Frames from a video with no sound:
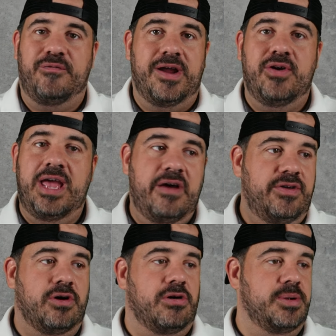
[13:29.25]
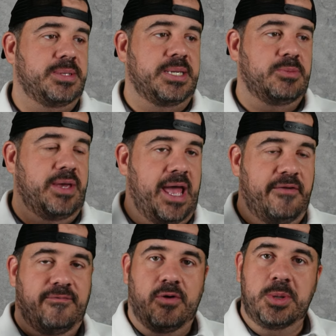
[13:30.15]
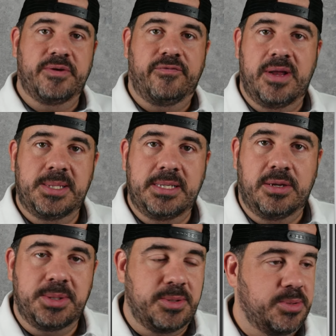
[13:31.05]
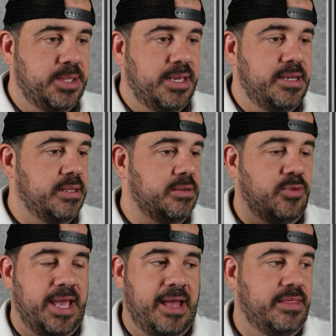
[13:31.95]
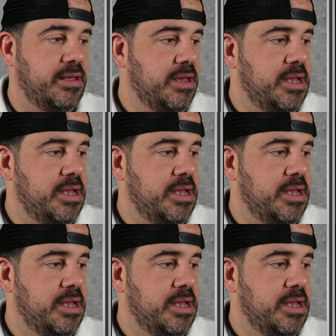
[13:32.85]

very heavy cards because we have Frozen Frenzy on Tuesday, and then we had